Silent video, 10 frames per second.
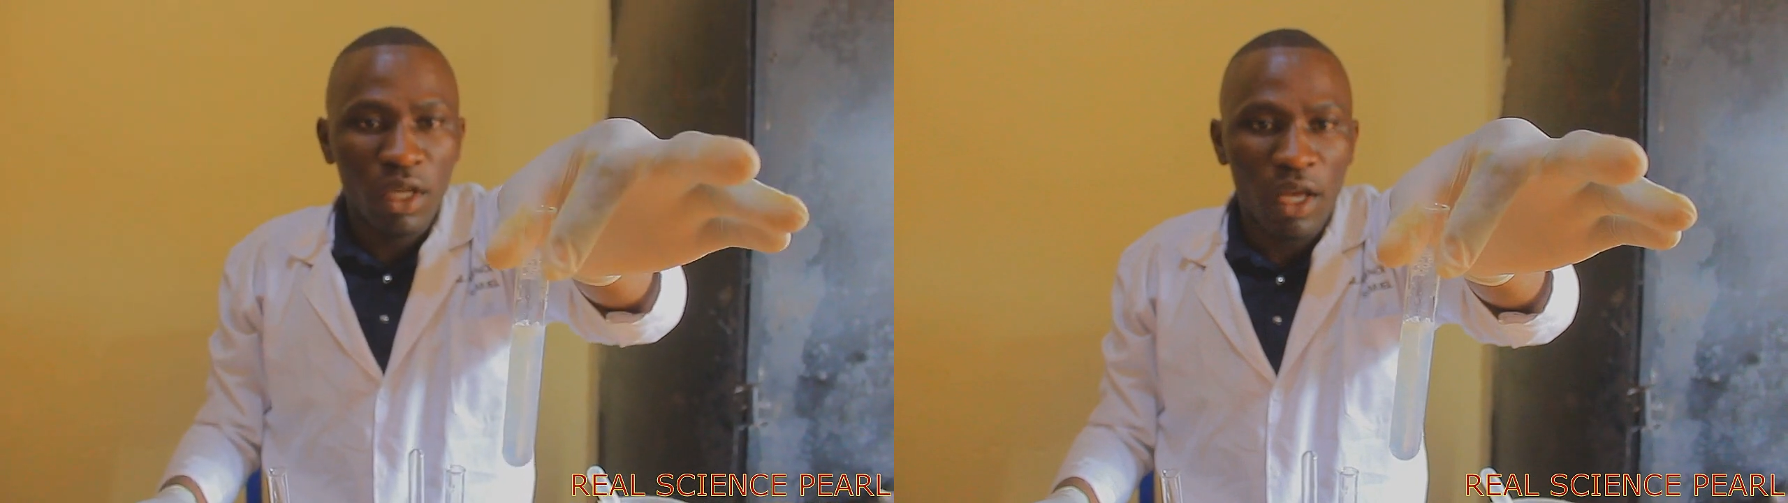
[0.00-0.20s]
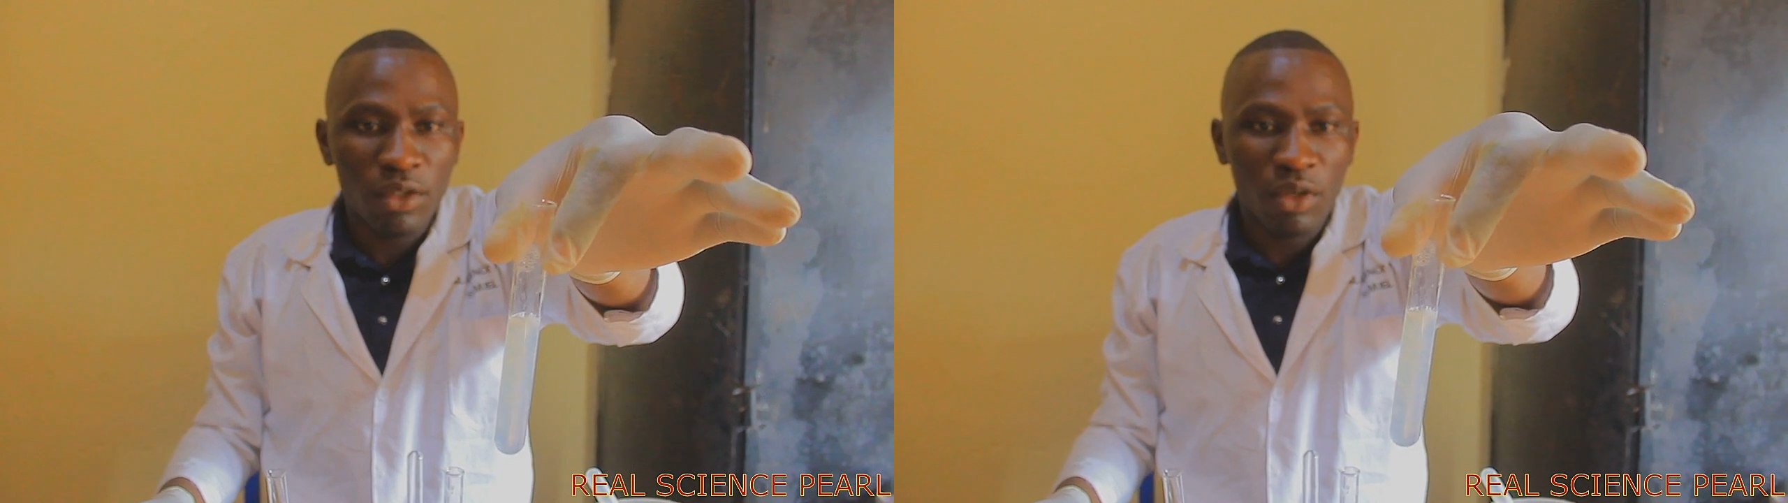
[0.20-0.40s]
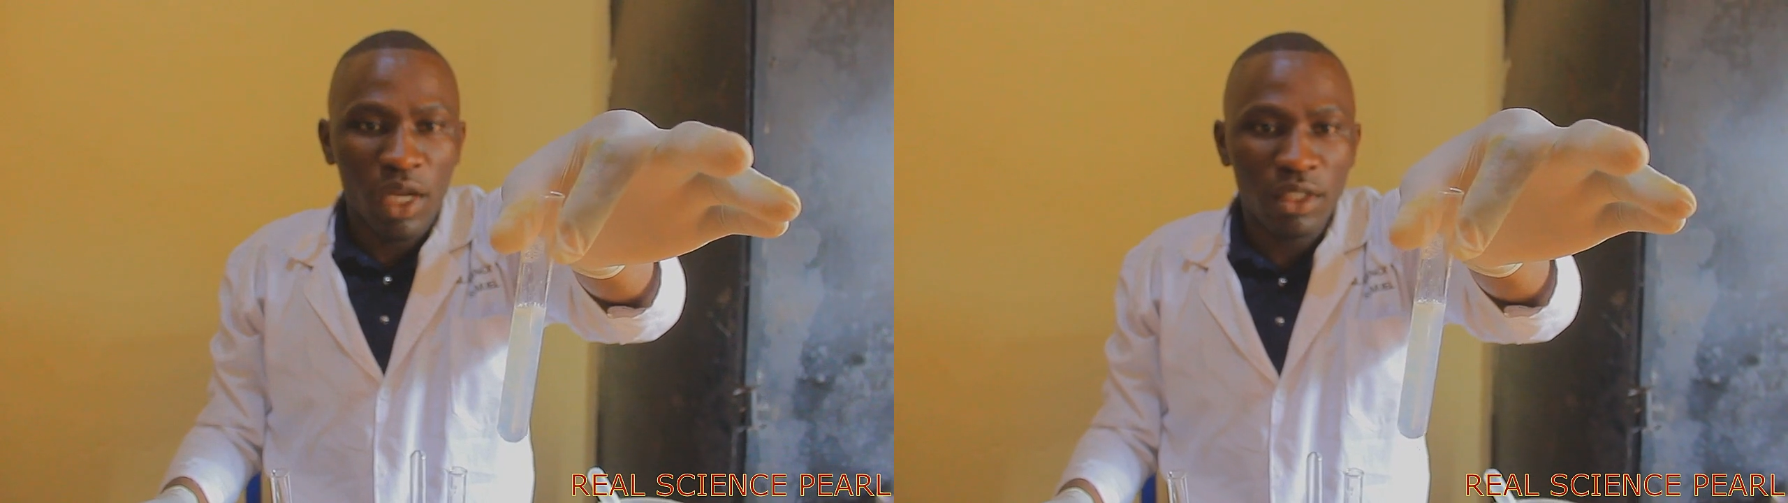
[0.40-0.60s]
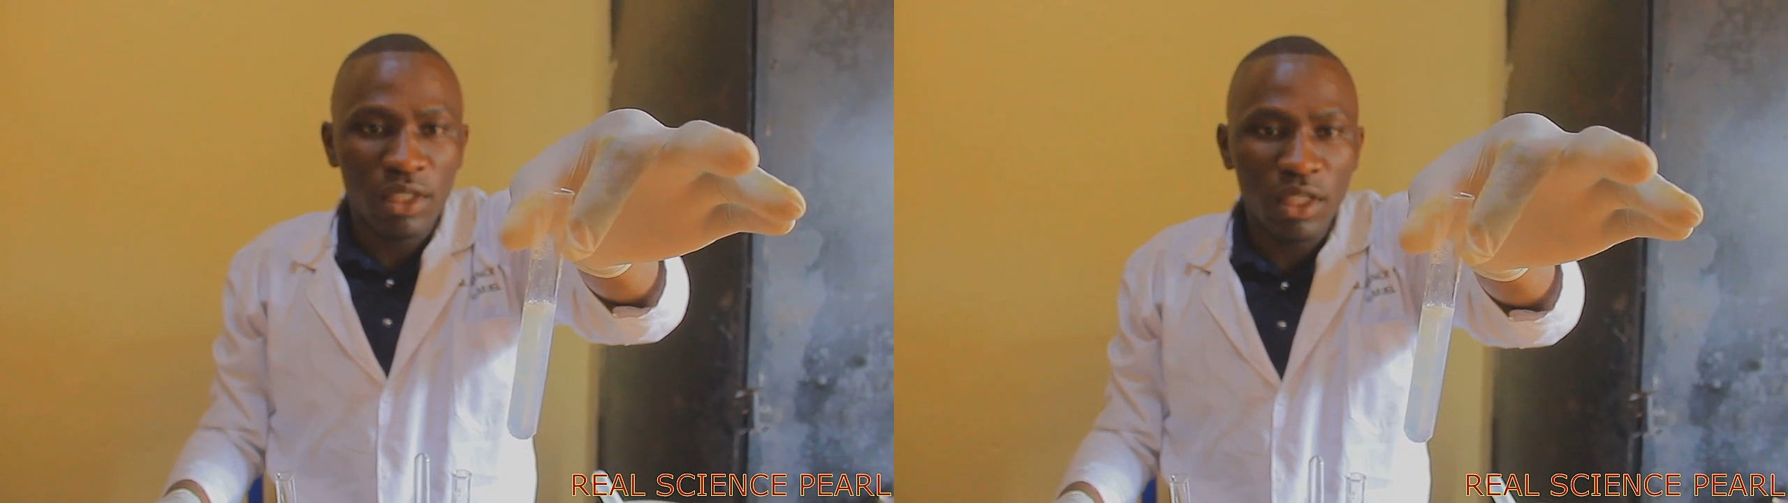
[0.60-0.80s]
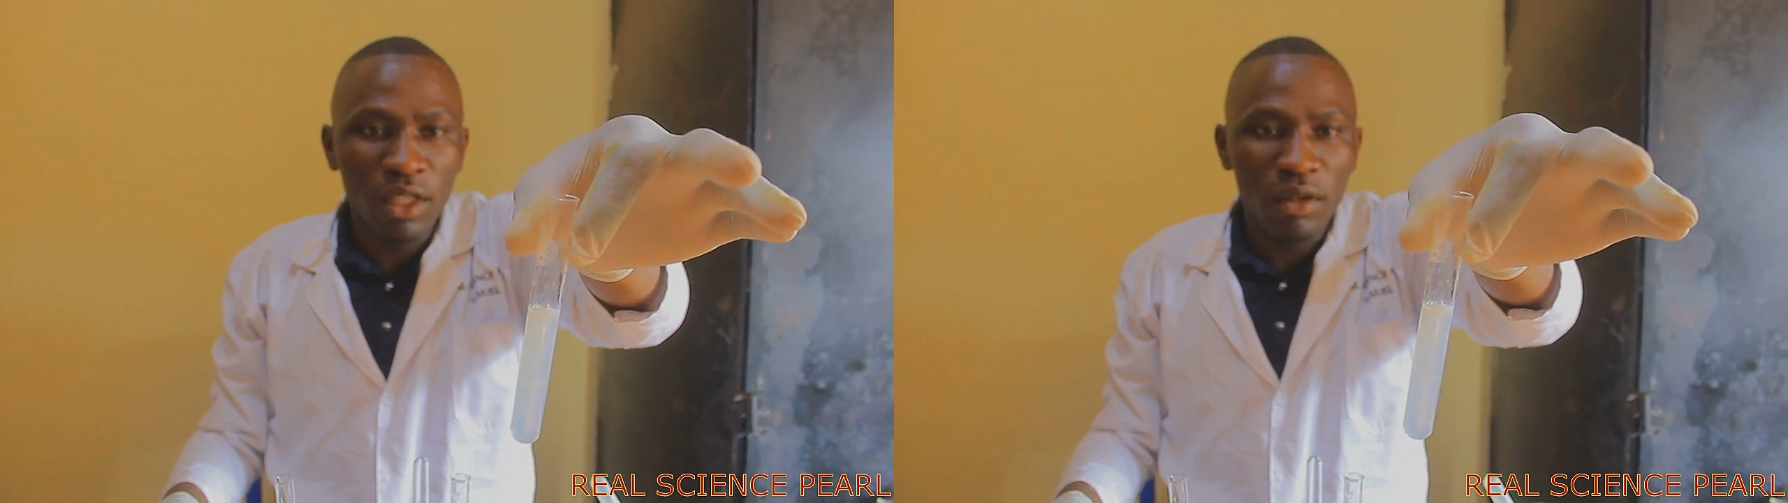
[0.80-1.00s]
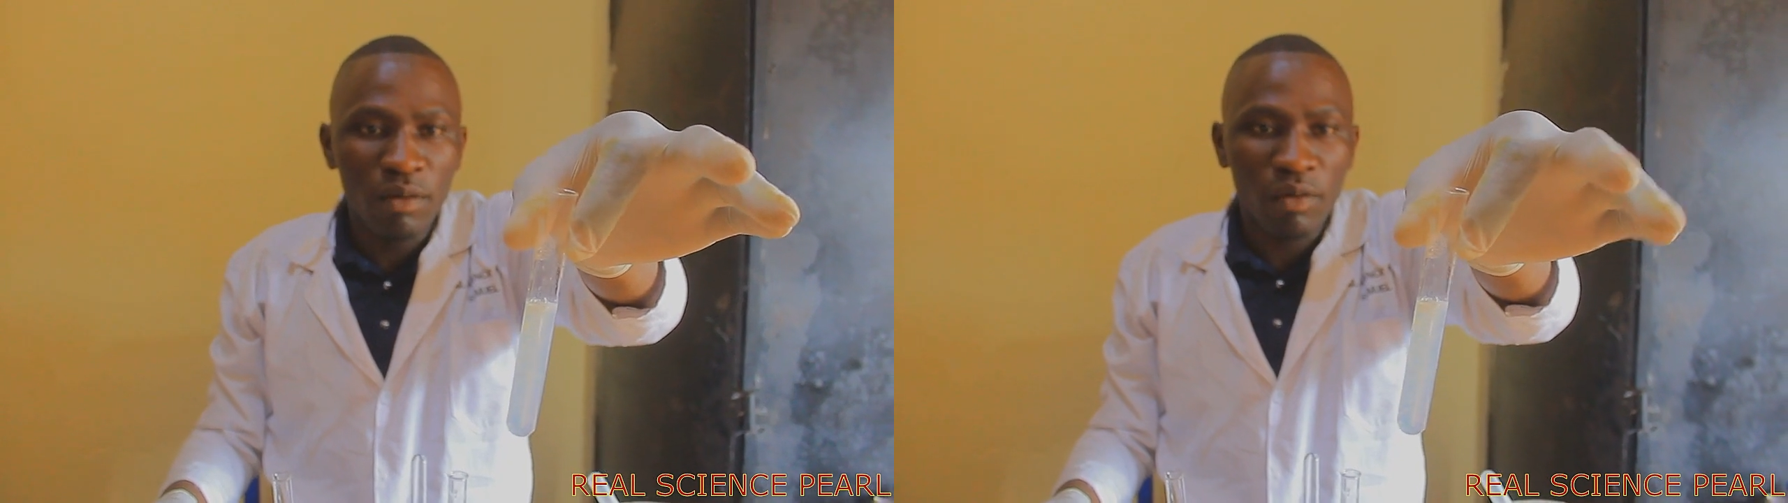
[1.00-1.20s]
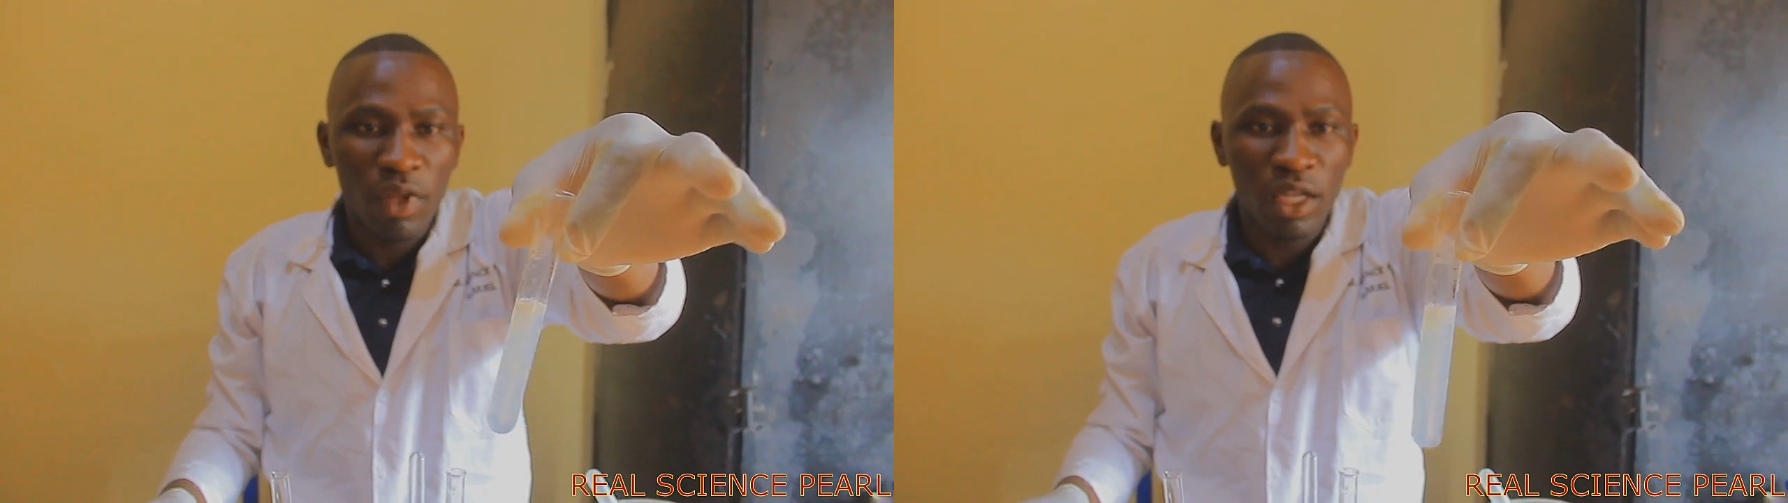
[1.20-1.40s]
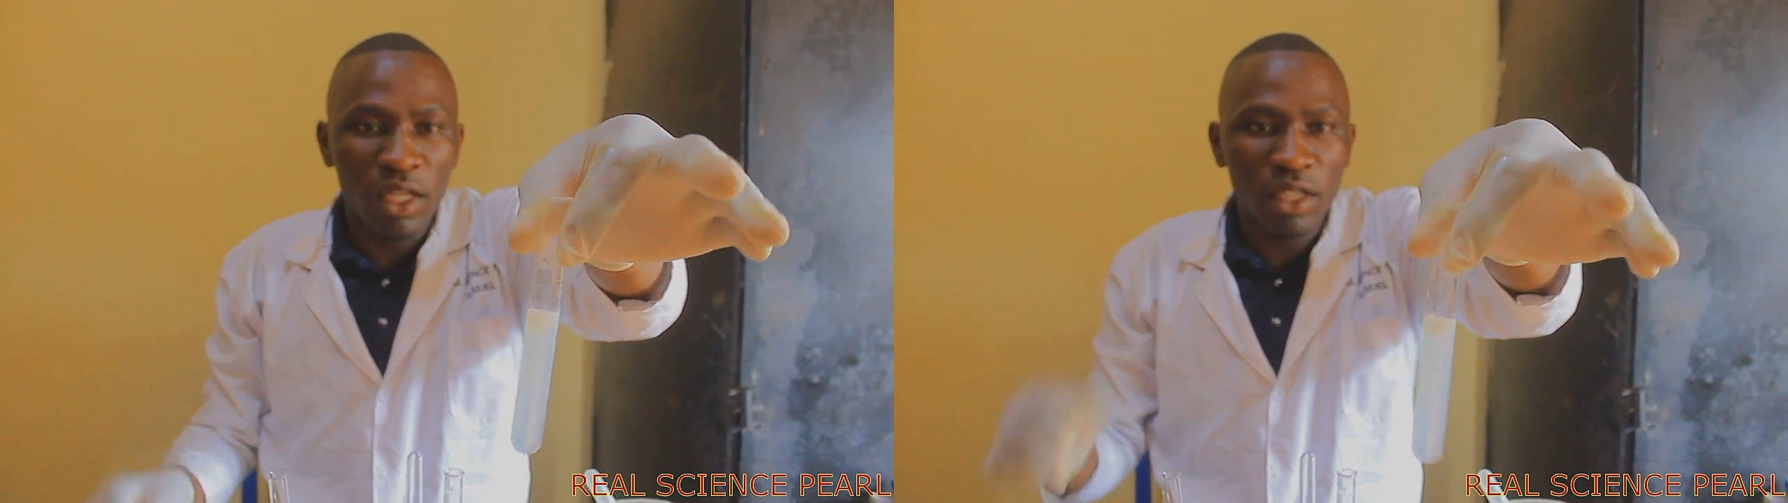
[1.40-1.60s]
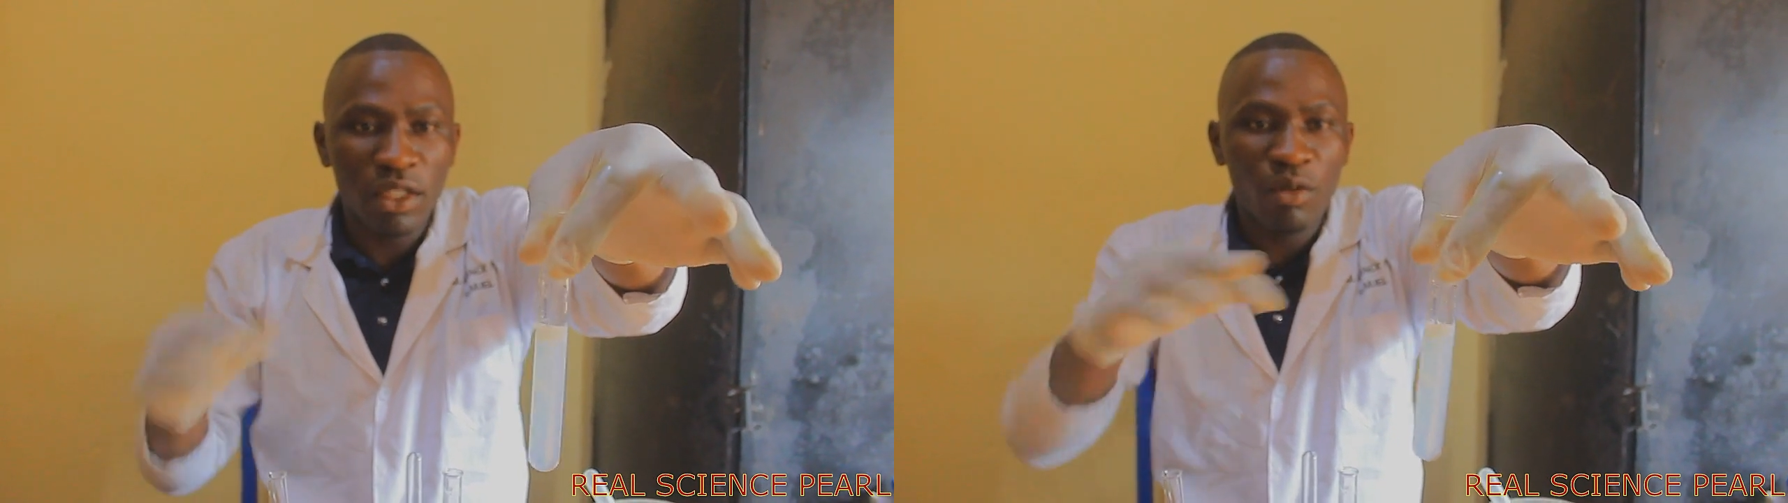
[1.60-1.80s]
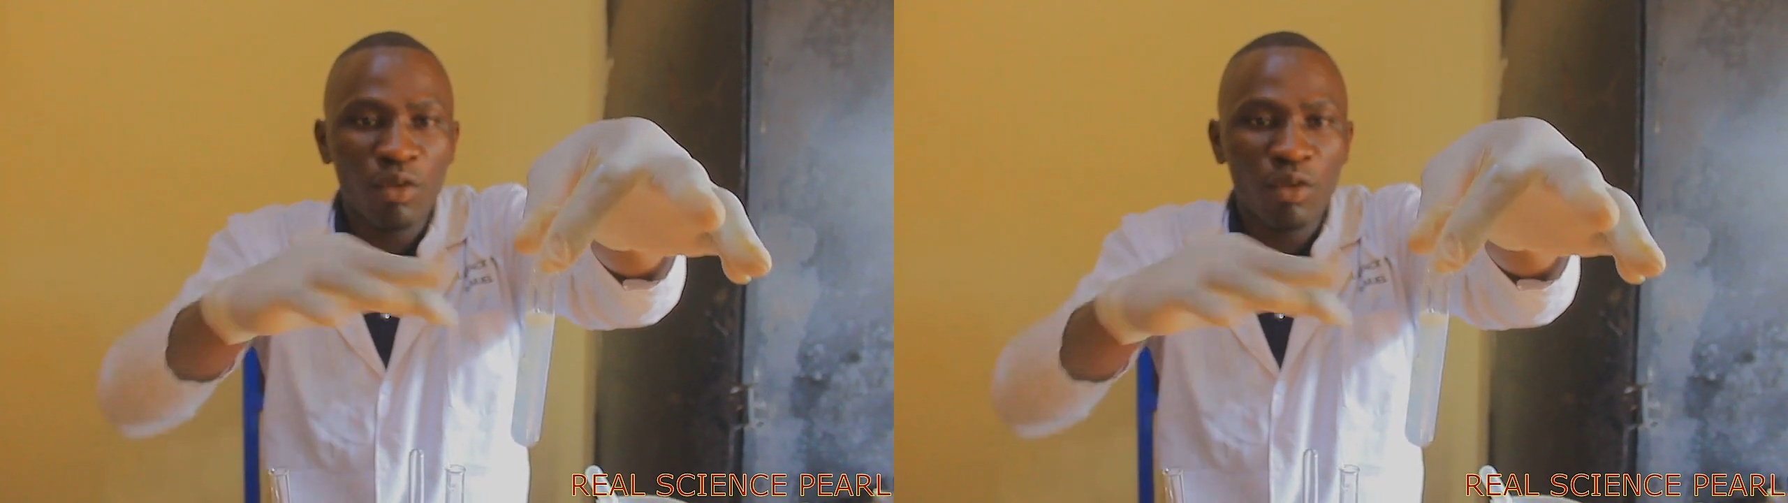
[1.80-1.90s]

as you can see, and doesn't